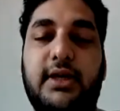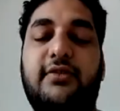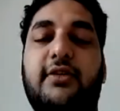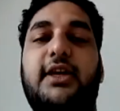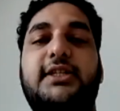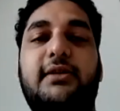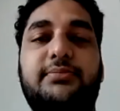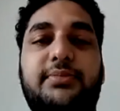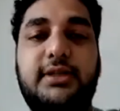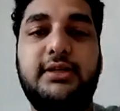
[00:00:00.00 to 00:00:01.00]
For
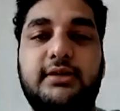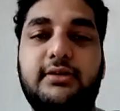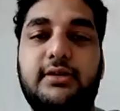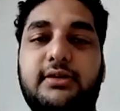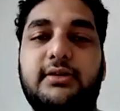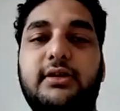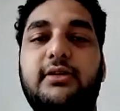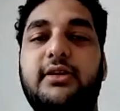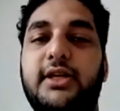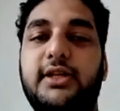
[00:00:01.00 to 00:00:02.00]
example,
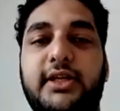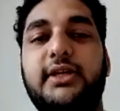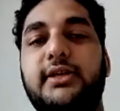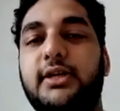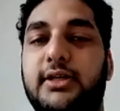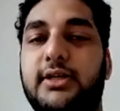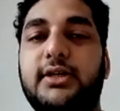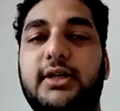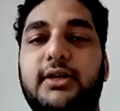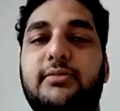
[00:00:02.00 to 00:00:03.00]

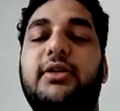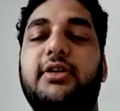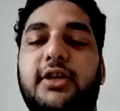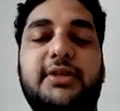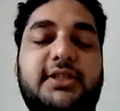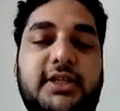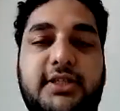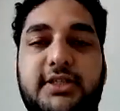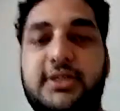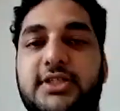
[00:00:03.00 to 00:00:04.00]
during
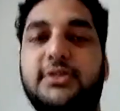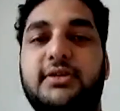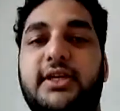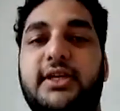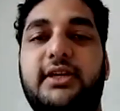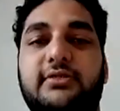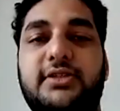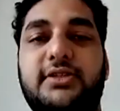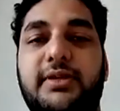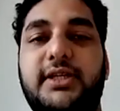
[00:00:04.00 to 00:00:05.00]
Prasad sir's keynote
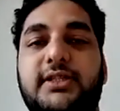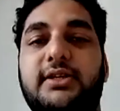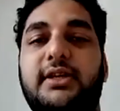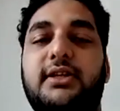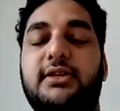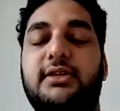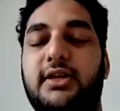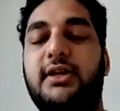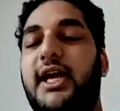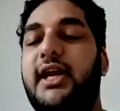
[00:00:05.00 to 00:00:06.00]
speech, the
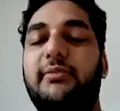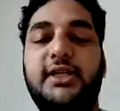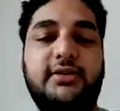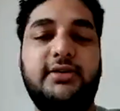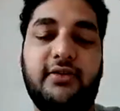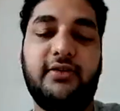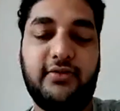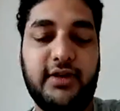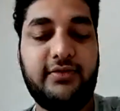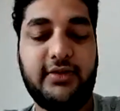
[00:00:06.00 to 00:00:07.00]
timings were
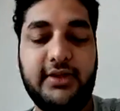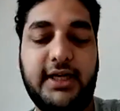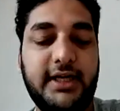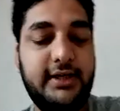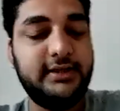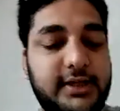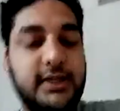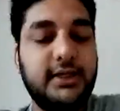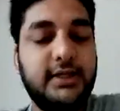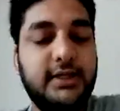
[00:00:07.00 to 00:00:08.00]
different for that.
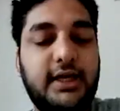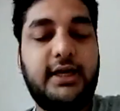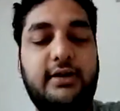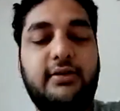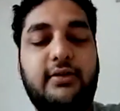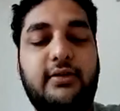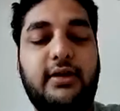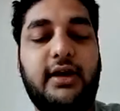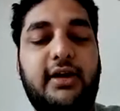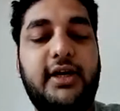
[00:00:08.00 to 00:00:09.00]
And
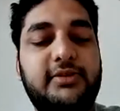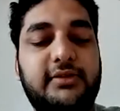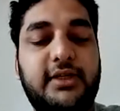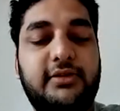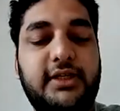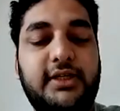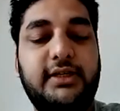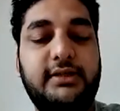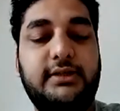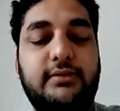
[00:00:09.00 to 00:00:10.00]
now I move on to
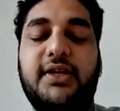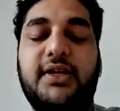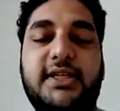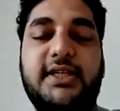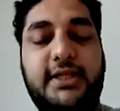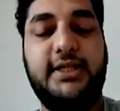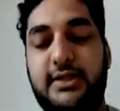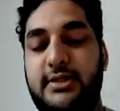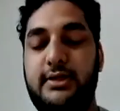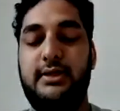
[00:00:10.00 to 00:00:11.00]
the
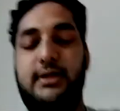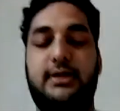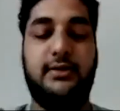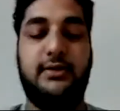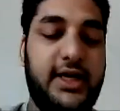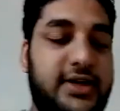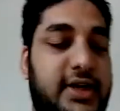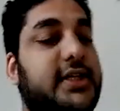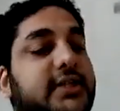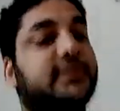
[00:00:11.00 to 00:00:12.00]
president's
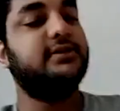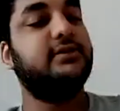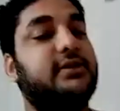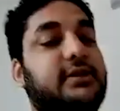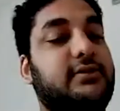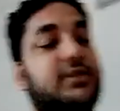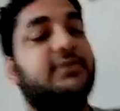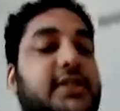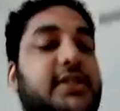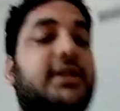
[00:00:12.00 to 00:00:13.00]
address,
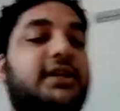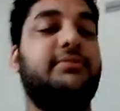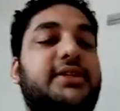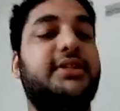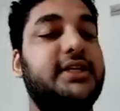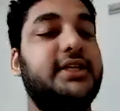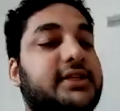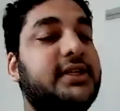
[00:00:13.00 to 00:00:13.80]
Toastmaster Abhishek.